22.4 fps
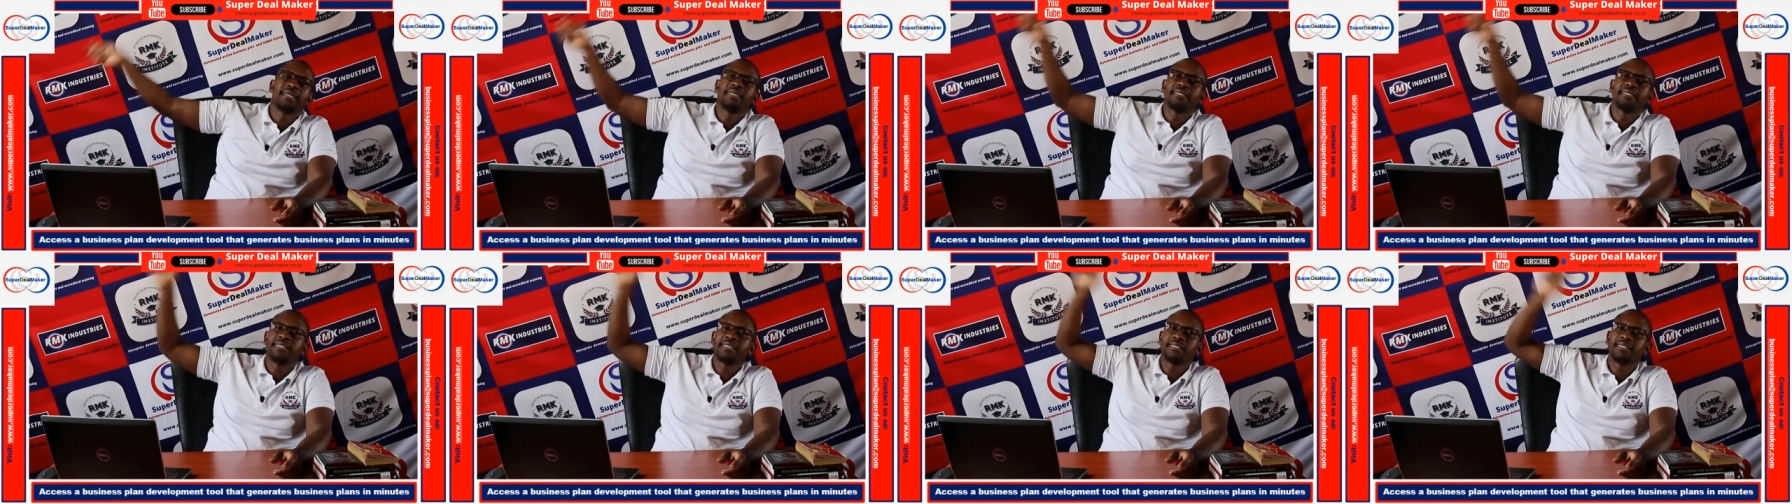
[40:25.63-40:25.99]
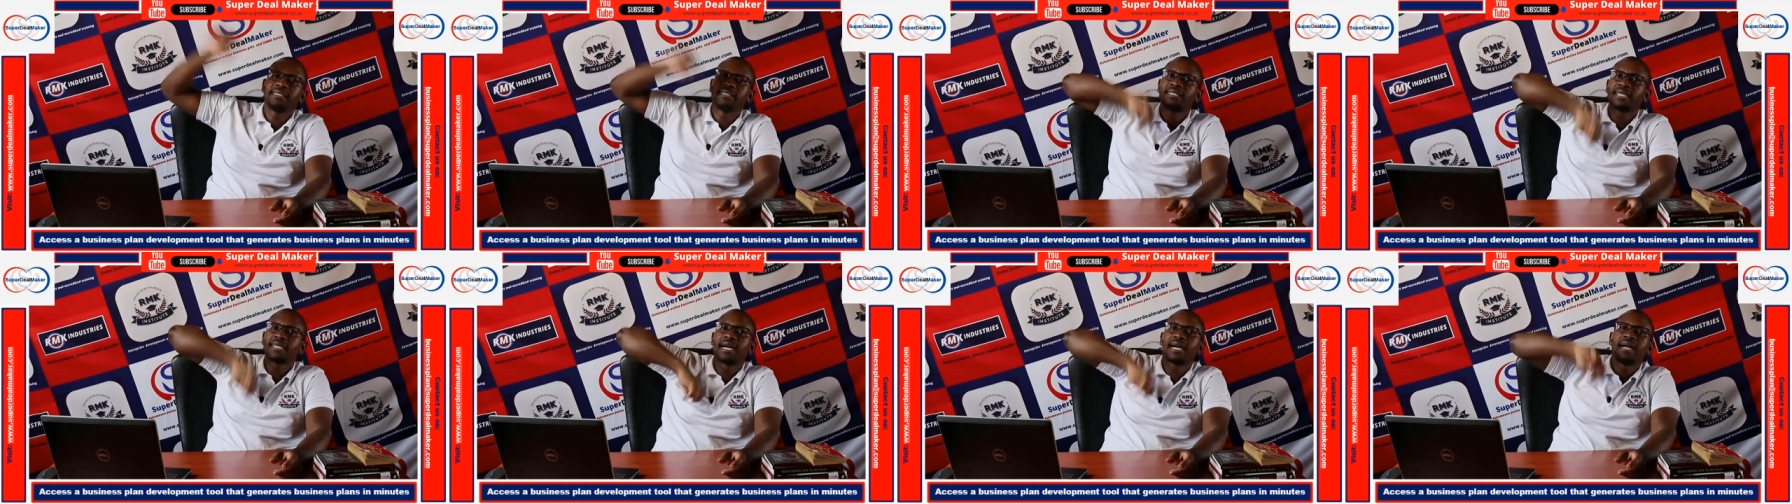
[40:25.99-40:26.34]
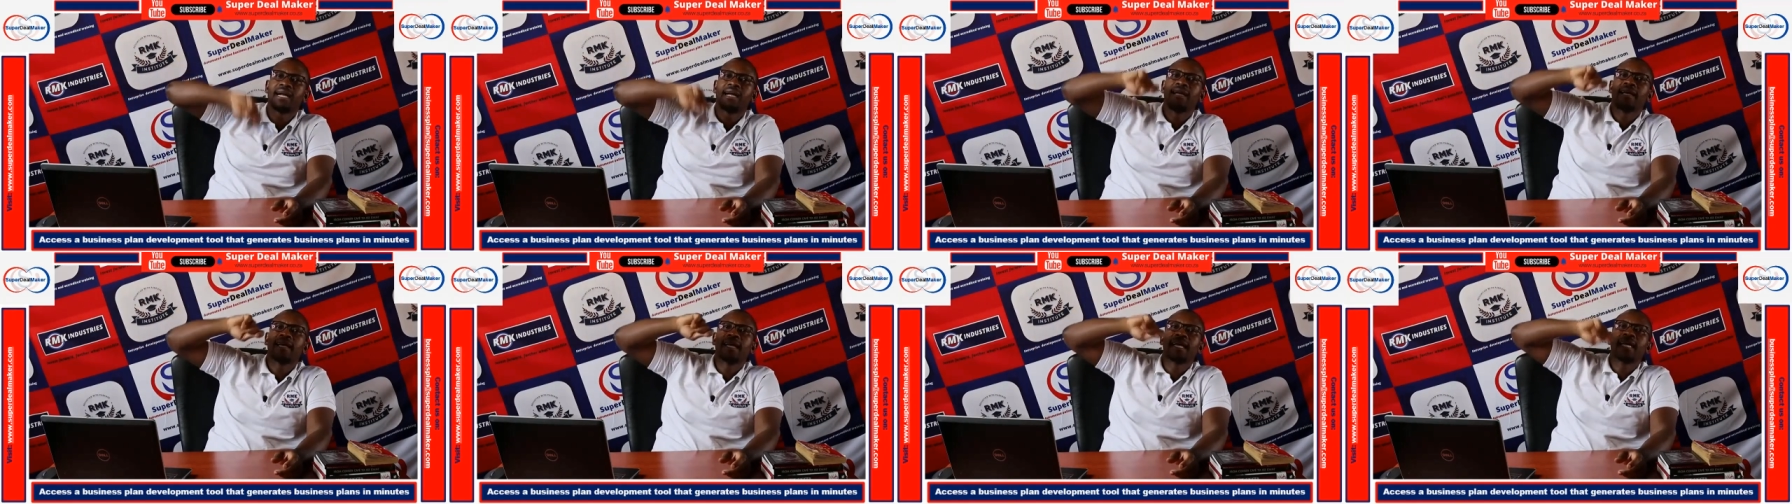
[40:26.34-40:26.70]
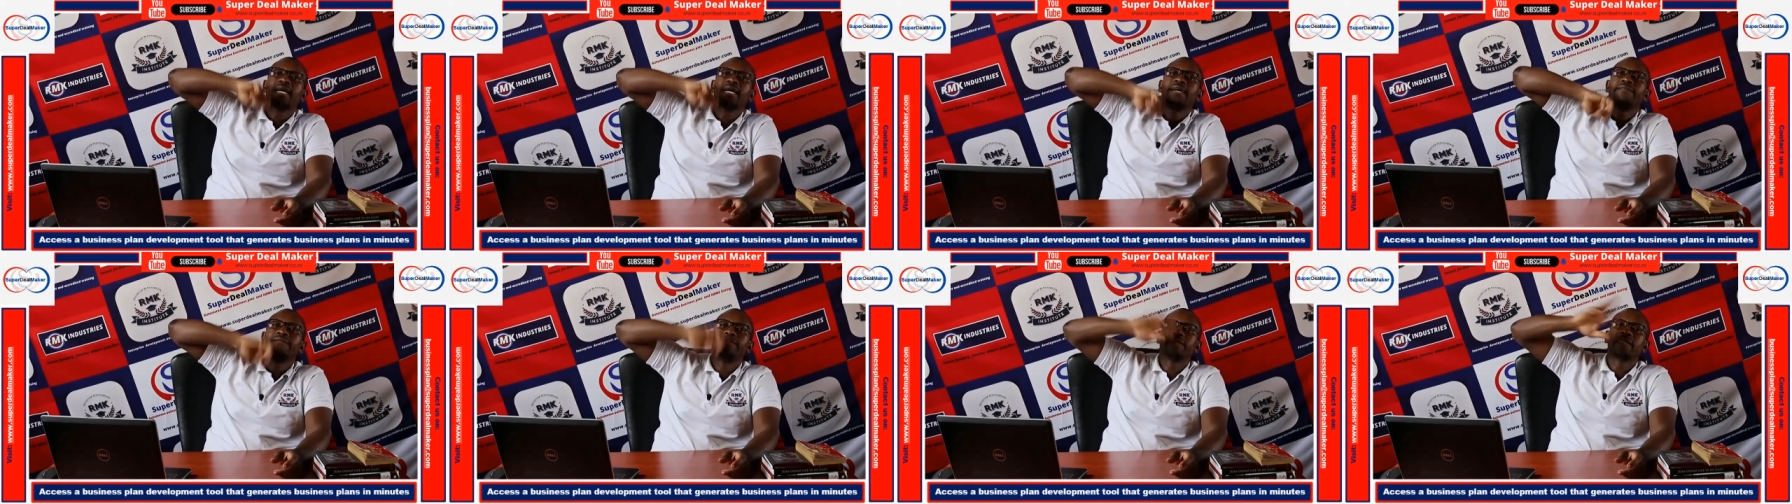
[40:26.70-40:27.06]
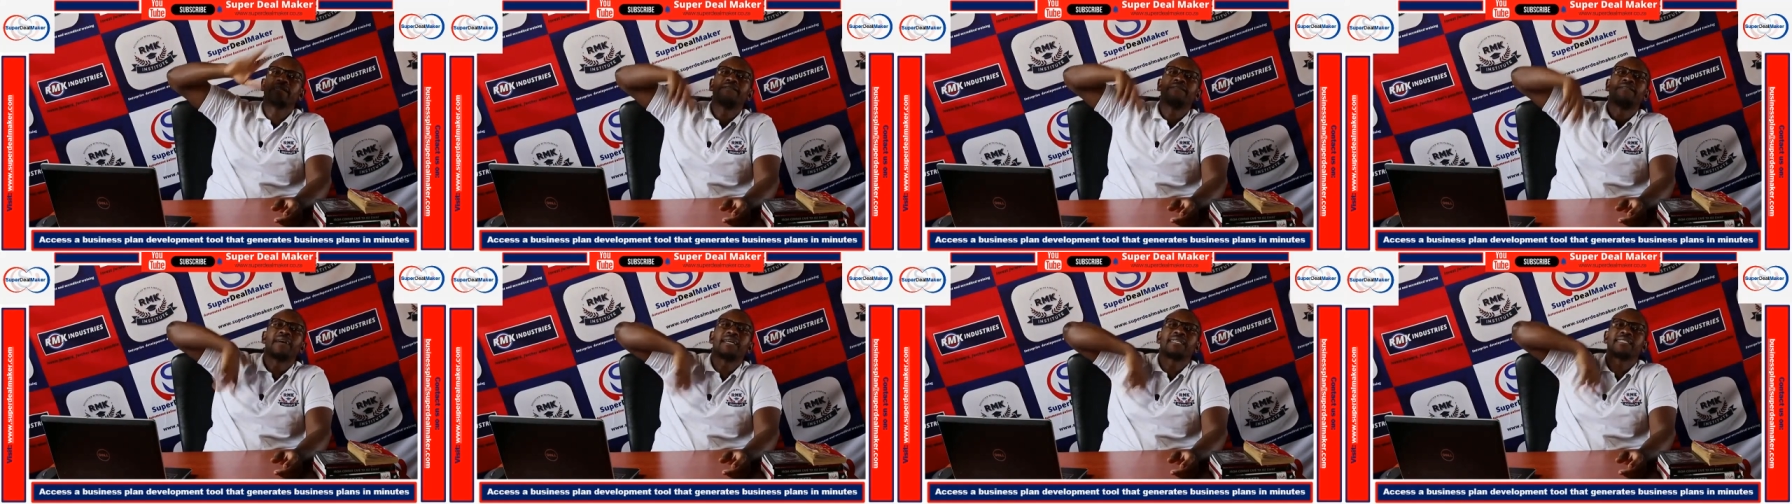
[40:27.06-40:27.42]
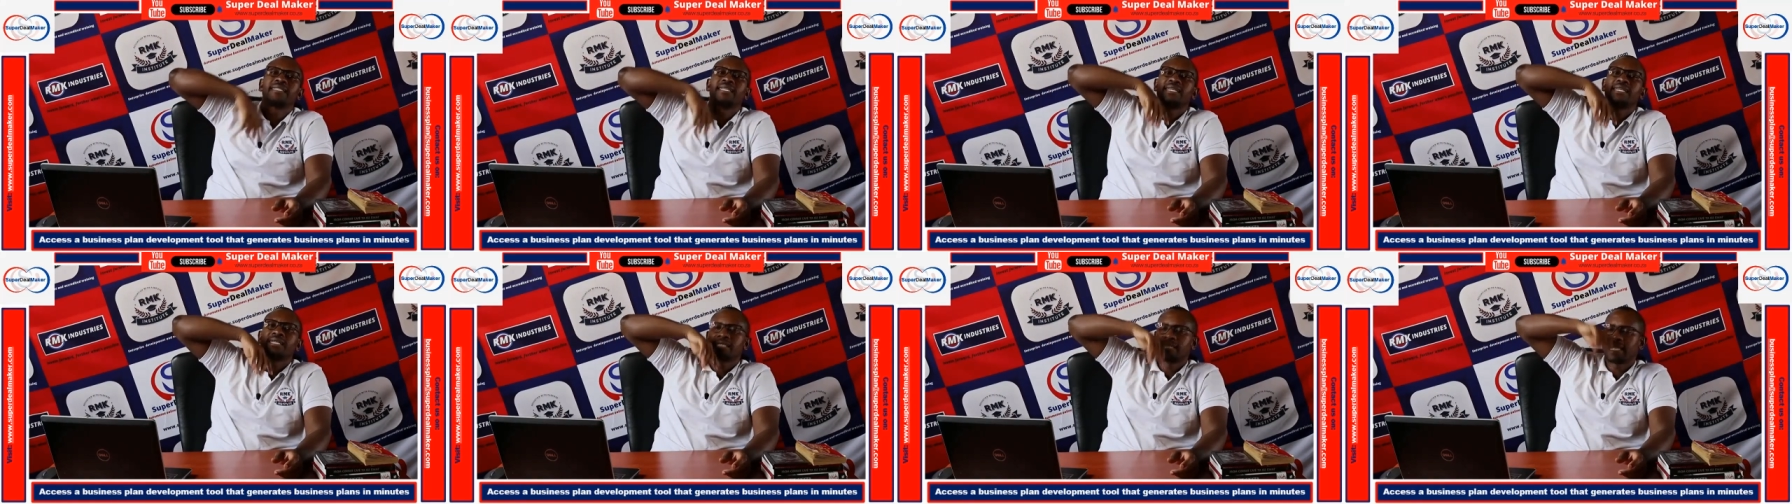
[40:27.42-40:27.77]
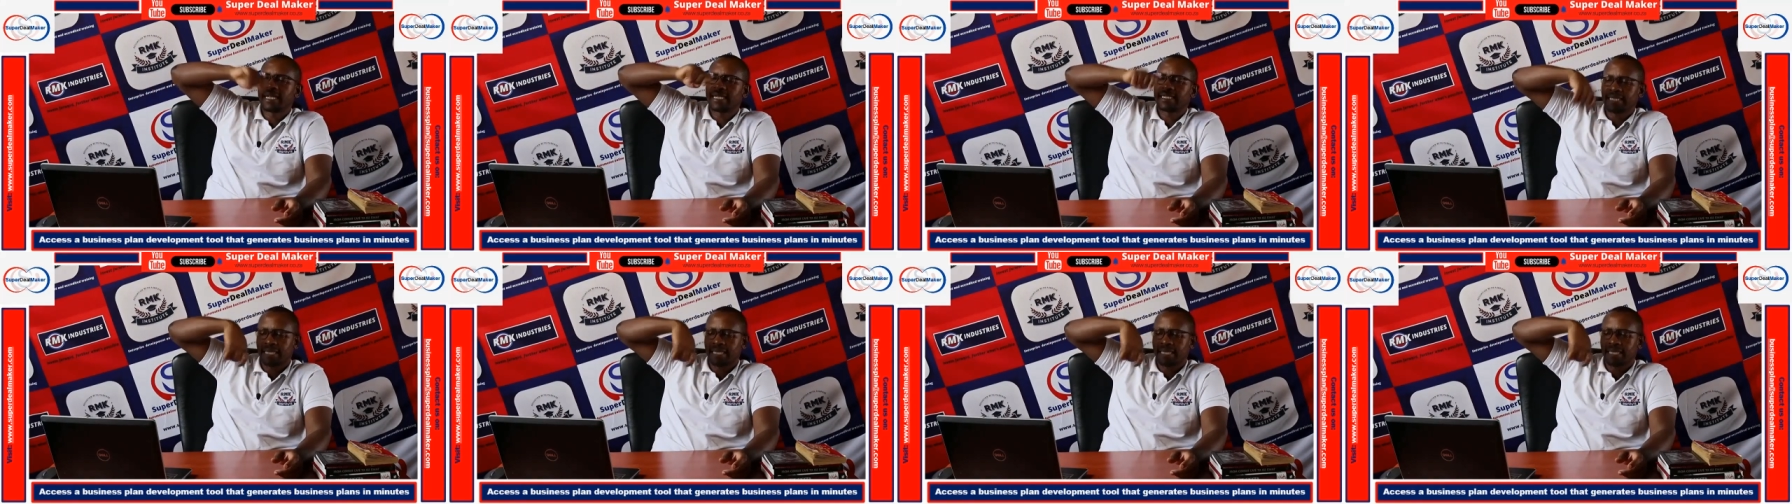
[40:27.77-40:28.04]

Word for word: The SETA verifies the result